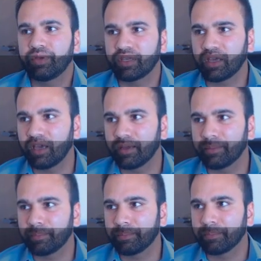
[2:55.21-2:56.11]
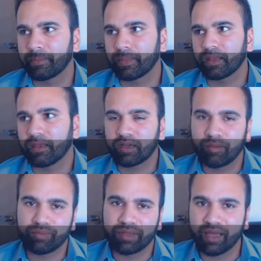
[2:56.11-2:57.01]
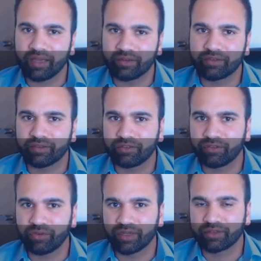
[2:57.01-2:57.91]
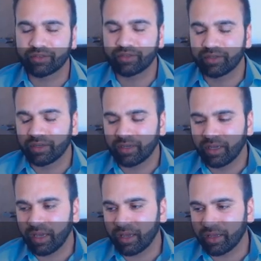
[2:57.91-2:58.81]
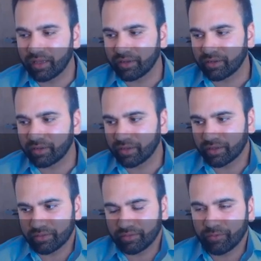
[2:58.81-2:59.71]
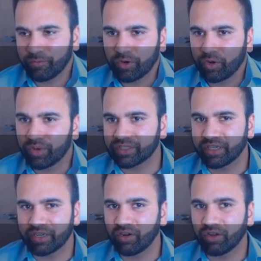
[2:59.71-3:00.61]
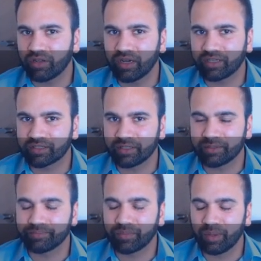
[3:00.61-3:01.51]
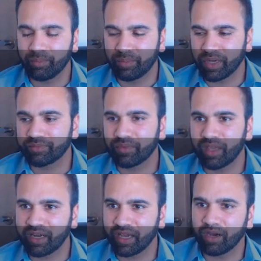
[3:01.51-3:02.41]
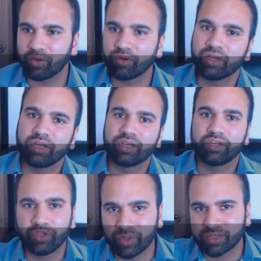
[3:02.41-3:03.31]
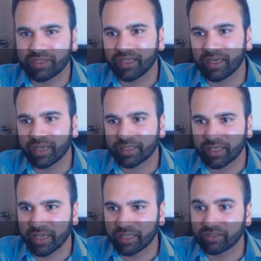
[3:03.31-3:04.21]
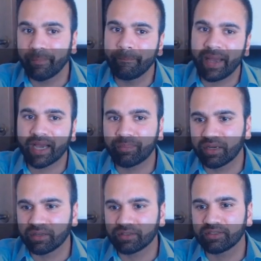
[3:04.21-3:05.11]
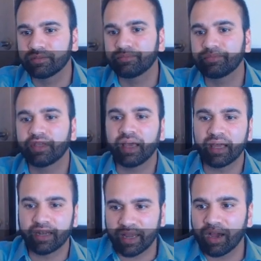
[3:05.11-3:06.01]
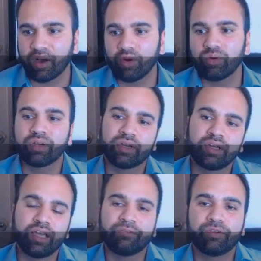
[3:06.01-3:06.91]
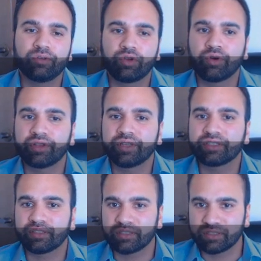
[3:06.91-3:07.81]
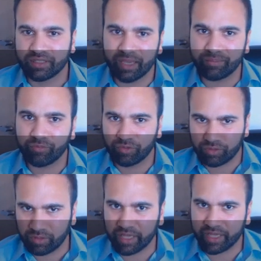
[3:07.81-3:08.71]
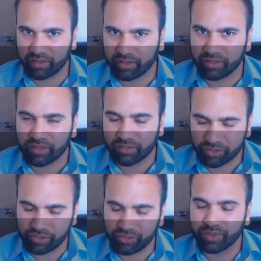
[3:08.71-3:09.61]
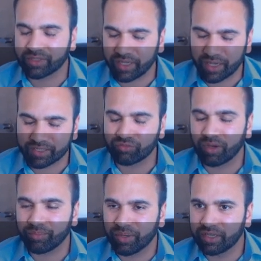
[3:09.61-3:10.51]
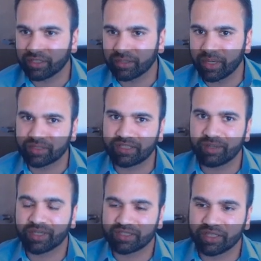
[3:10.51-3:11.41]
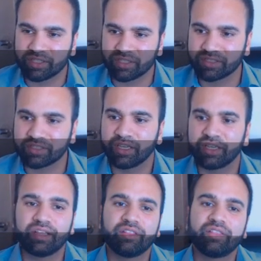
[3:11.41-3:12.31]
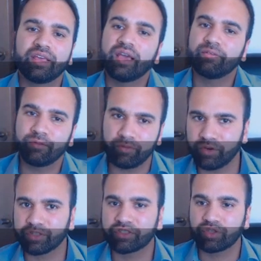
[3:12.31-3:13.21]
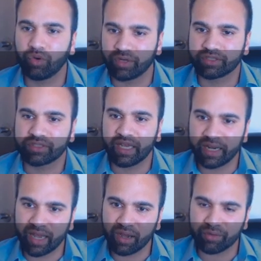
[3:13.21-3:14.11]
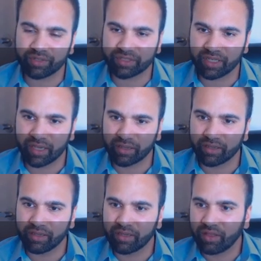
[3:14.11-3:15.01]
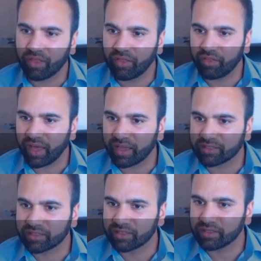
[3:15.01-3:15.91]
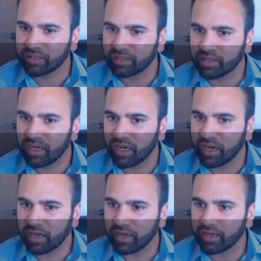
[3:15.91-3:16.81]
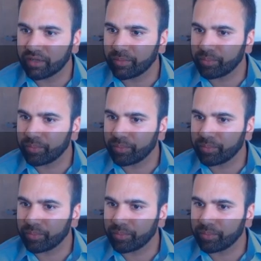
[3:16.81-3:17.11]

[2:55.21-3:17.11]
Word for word: became compliant to it, and uh, for no reason at all, honestly. But anyhow, USCIS has backpedaled, and now if you go to this same link to USCIS's webpage about STEM extensions, they have reversed course, and now they're saying that. Uh,